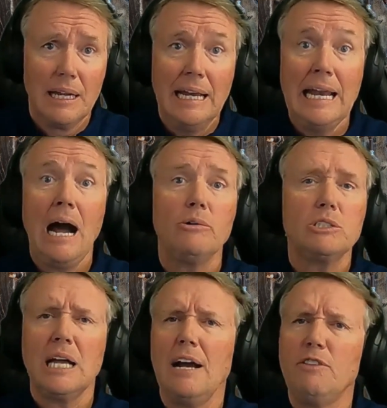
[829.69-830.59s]
Now it's
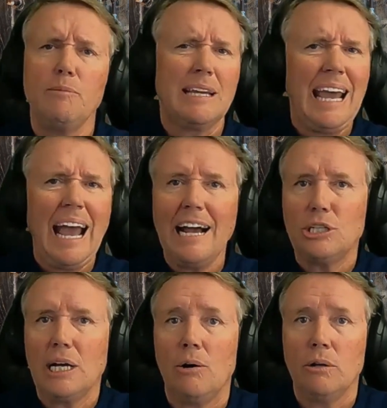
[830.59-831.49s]
time for them to cash
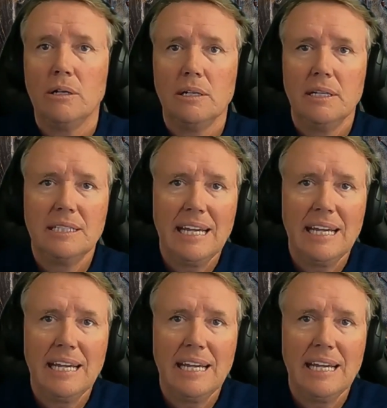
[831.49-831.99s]
out to